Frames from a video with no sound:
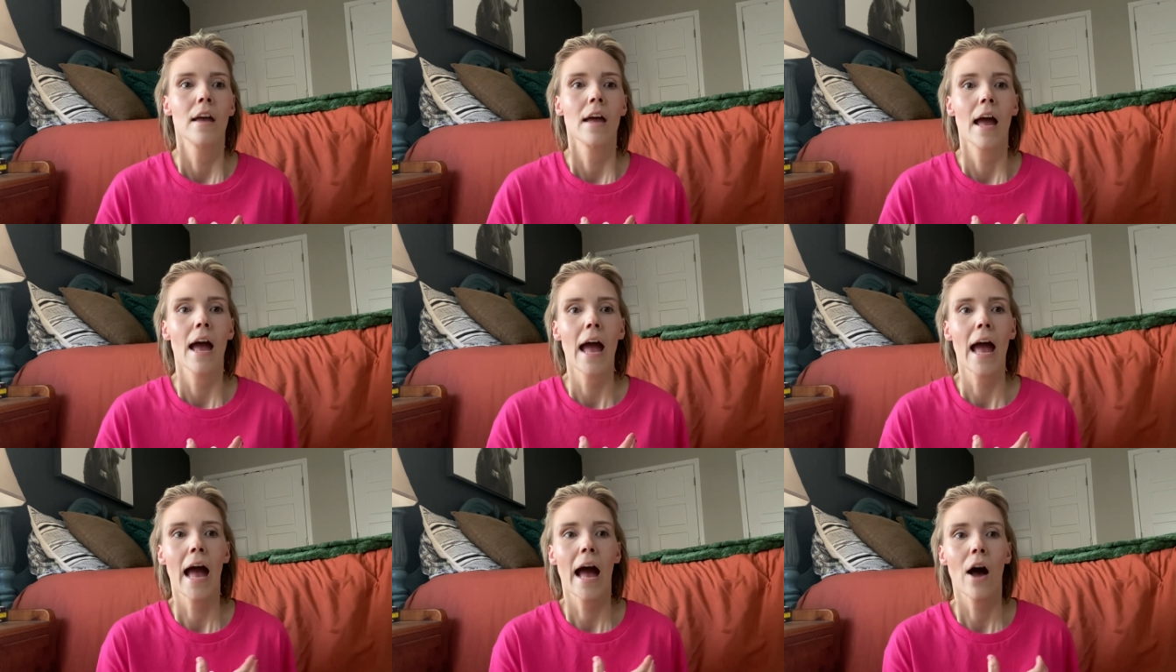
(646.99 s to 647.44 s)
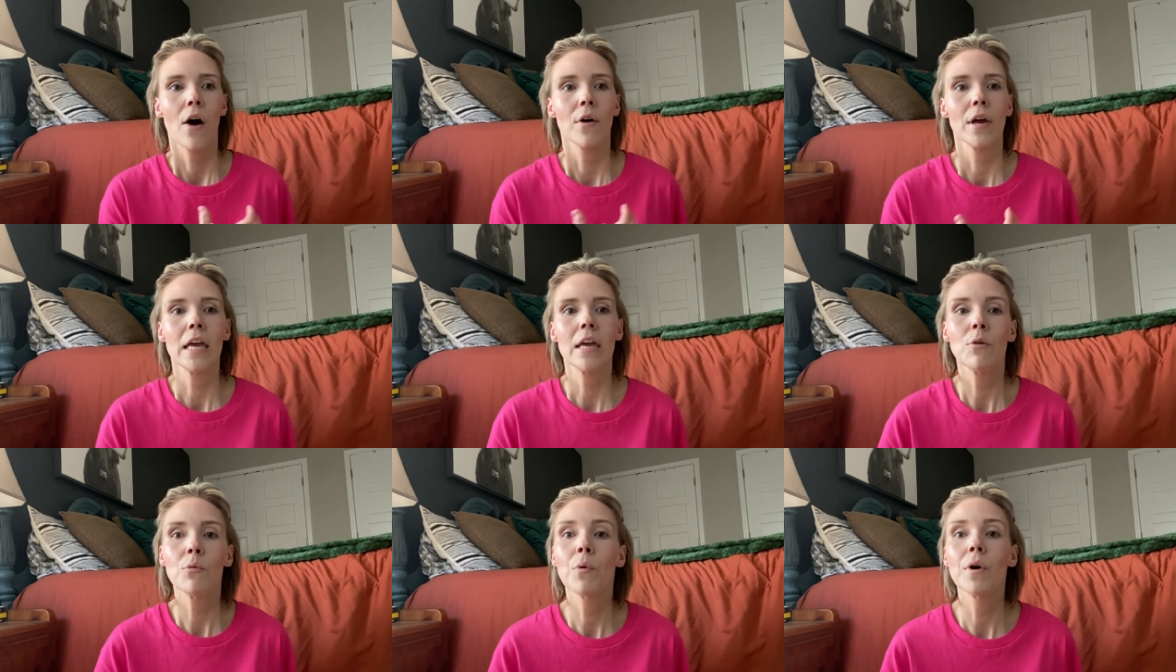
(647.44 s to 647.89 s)
how
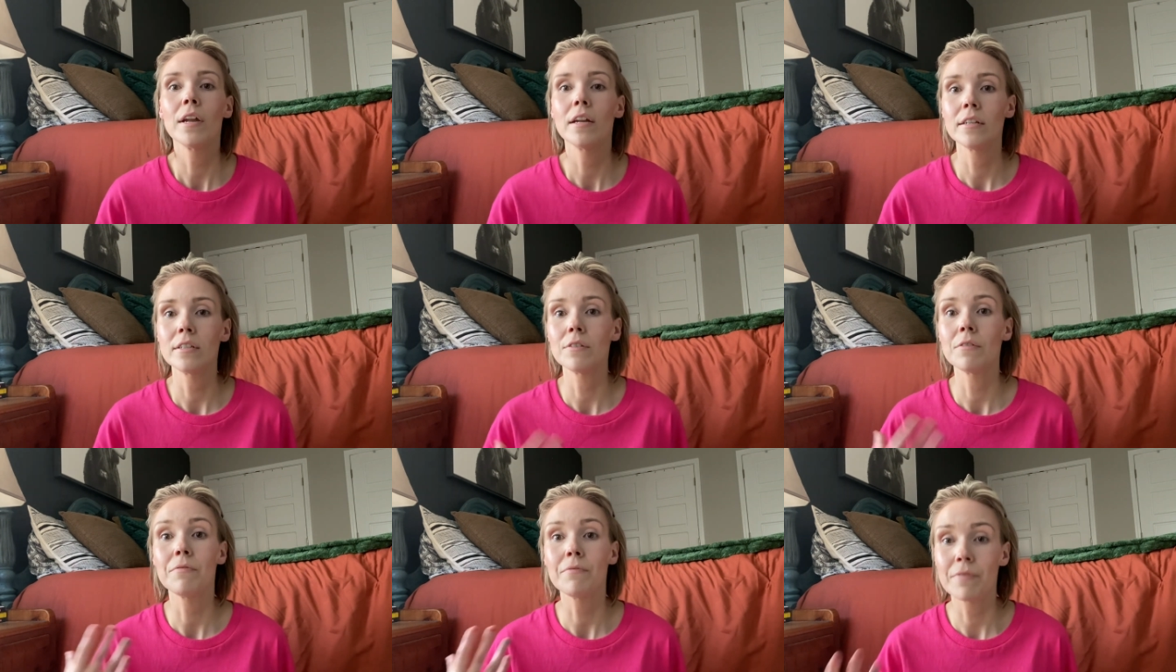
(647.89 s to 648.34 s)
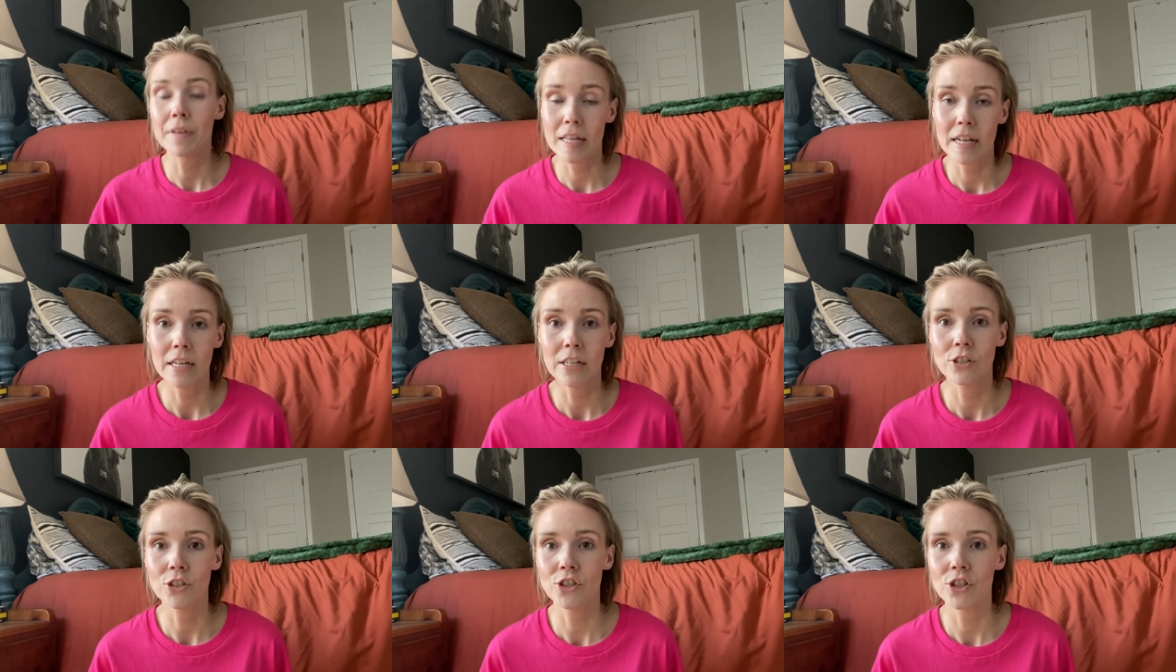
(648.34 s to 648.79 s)
he wanted to
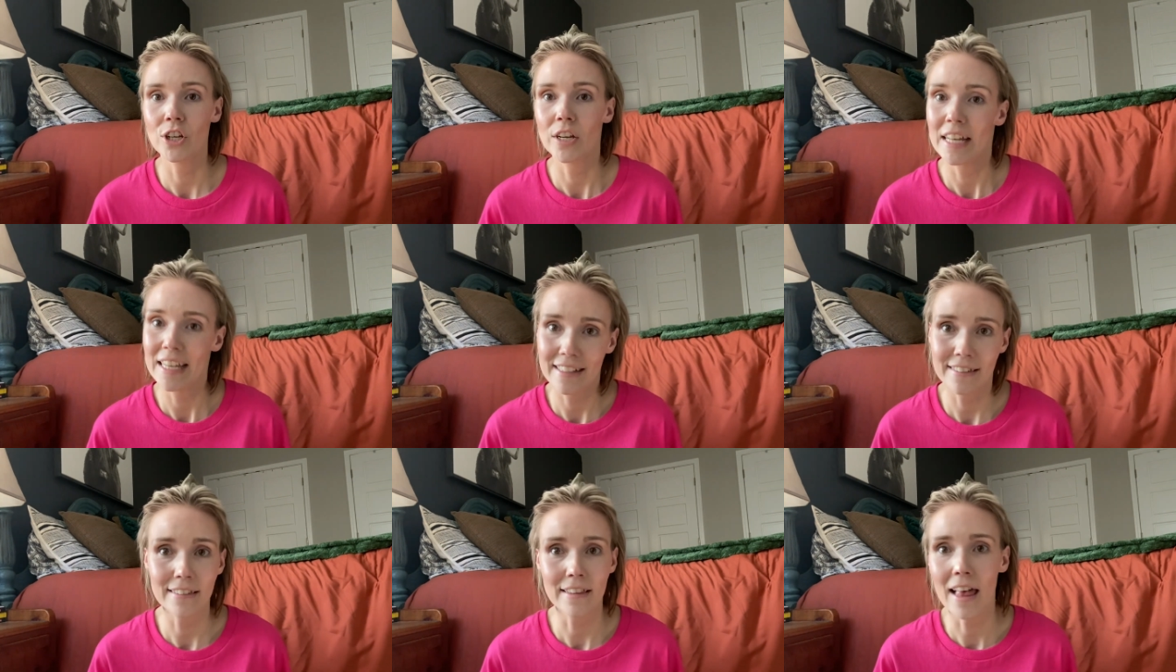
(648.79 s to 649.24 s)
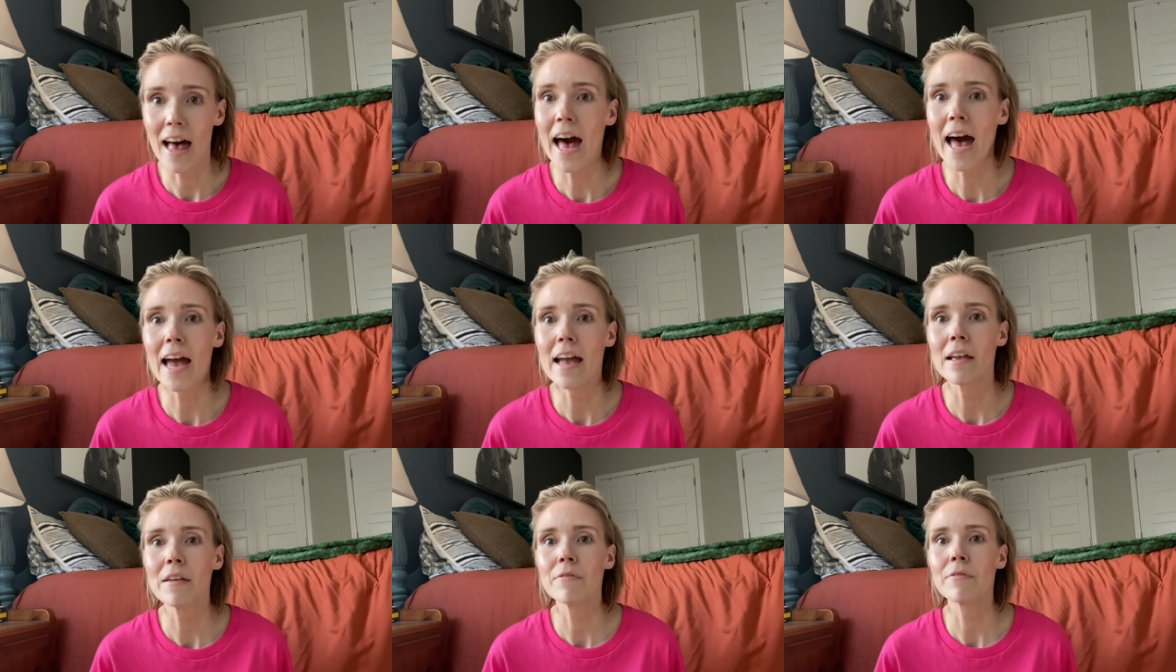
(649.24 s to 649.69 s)
finish his
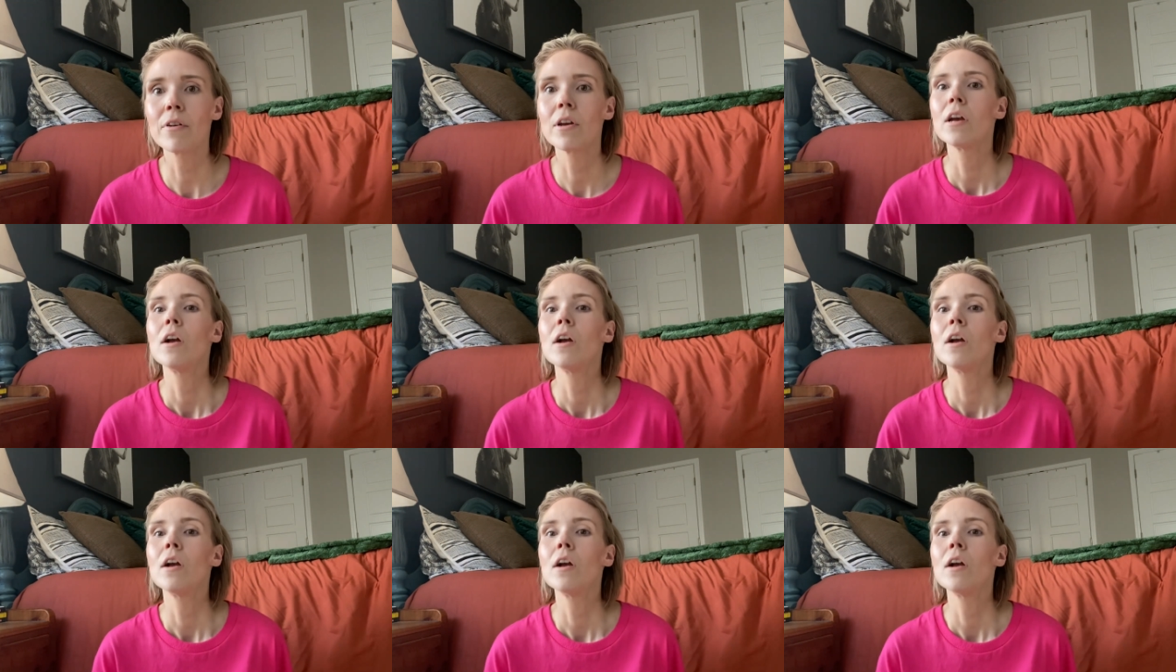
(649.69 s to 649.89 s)
life.